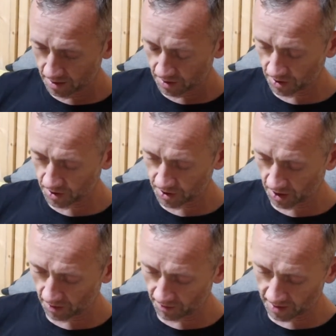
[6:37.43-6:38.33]
There's
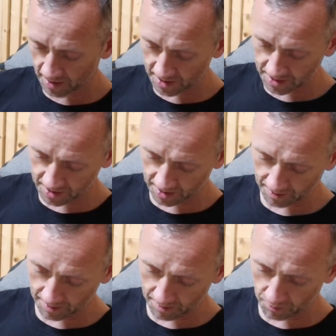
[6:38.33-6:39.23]
Ariel, he's
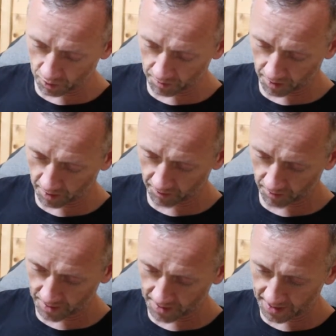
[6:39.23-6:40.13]
got a, a more powerful
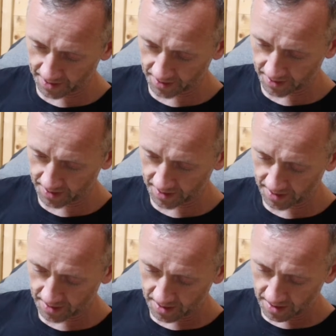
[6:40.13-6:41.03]
one than that, doesn't he?
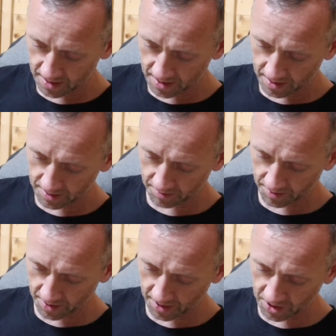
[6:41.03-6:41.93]
But
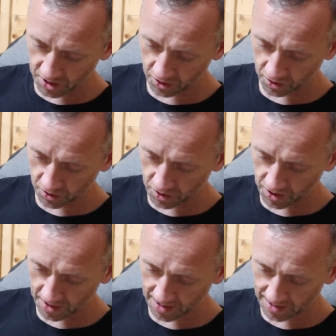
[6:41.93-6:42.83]
now he's two
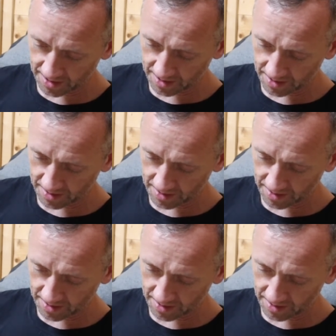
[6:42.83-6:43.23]
shields.